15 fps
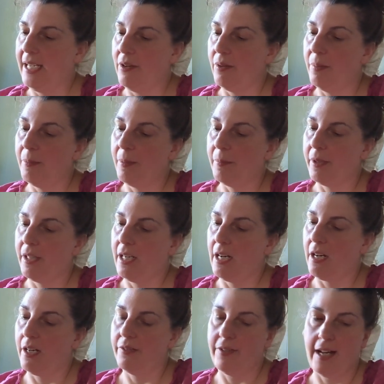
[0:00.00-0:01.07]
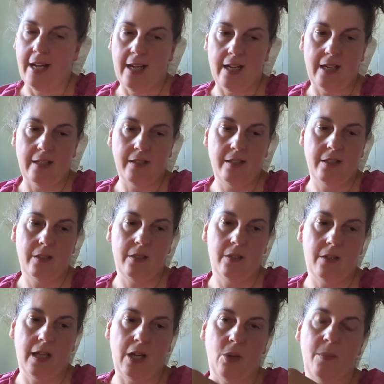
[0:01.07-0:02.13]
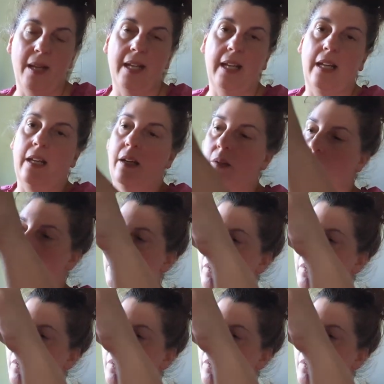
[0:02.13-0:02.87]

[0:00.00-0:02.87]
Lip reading: can't remember offhand how many